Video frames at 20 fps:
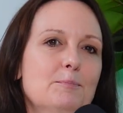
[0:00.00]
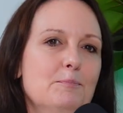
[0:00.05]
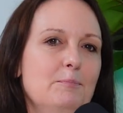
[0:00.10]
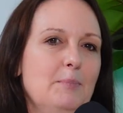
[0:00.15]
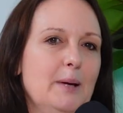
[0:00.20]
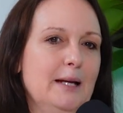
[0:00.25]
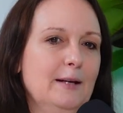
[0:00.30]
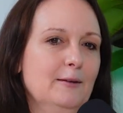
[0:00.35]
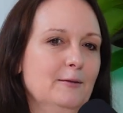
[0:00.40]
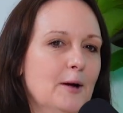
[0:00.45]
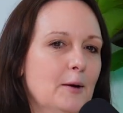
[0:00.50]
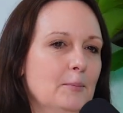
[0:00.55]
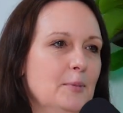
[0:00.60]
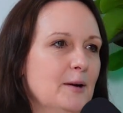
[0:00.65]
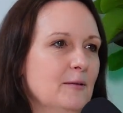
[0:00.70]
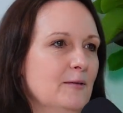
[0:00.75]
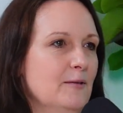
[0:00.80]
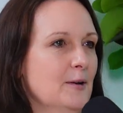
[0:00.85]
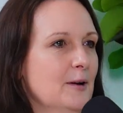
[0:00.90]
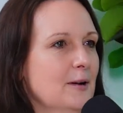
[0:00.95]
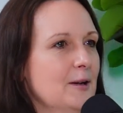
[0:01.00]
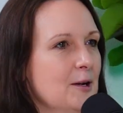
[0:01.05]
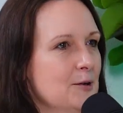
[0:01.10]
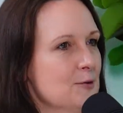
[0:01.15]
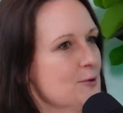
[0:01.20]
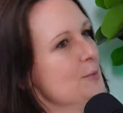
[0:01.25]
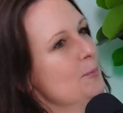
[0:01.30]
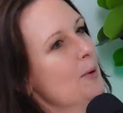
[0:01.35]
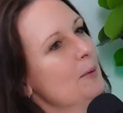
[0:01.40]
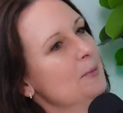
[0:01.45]
being a bit of a
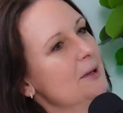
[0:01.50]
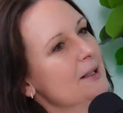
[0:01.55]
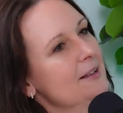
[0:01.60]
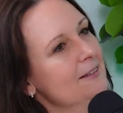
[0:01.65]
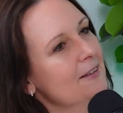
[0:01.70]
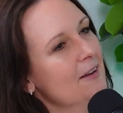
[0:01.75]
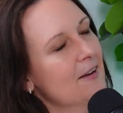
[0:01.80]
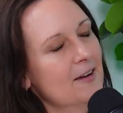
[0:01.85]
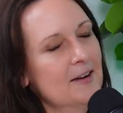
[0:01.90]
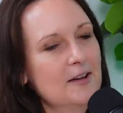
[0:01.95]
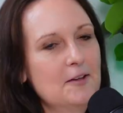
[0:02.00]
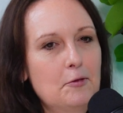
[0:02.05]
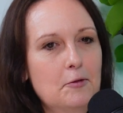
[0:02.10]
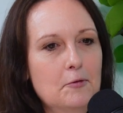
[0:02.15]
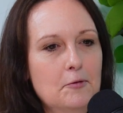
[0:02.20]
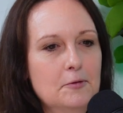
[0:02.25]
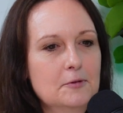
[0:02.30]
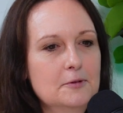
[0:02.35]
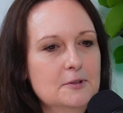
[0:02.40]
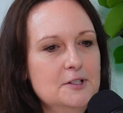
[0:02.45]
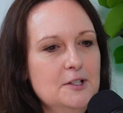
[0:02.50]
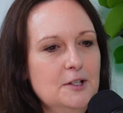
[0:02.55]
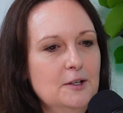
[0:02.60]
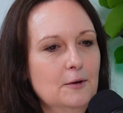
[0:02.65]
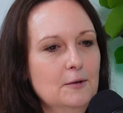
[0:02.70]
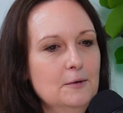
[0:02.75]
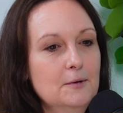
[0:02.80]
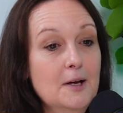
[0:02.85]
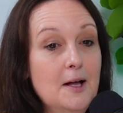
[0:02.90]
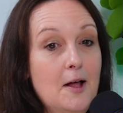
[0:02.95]
country bumpkin, I thought,
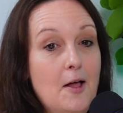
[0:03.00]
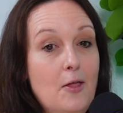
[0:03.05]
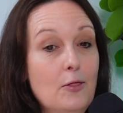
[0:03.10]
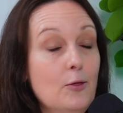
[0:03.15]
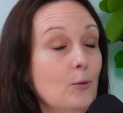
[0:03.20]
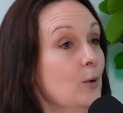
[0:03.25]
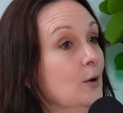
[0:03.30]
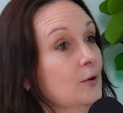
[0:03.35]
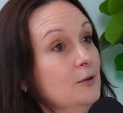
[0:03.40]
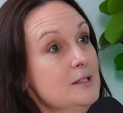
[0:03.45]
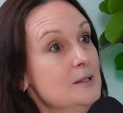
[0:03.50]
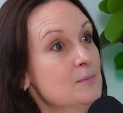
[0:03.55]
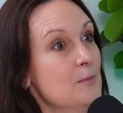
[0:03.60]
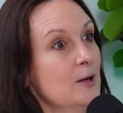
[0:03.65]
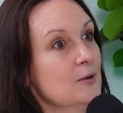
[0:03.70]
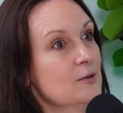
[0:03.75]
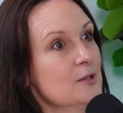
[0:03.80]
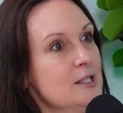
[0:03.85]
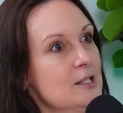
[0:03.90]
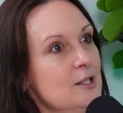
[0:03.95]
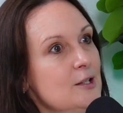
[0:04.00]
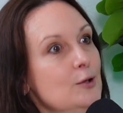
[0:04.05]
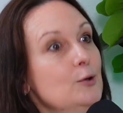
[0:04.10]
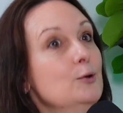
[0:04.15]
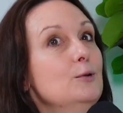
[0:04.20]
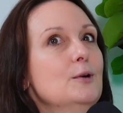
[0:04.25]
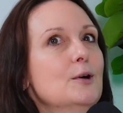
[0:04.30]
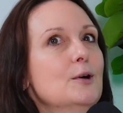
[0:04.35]
the world is my oyster, who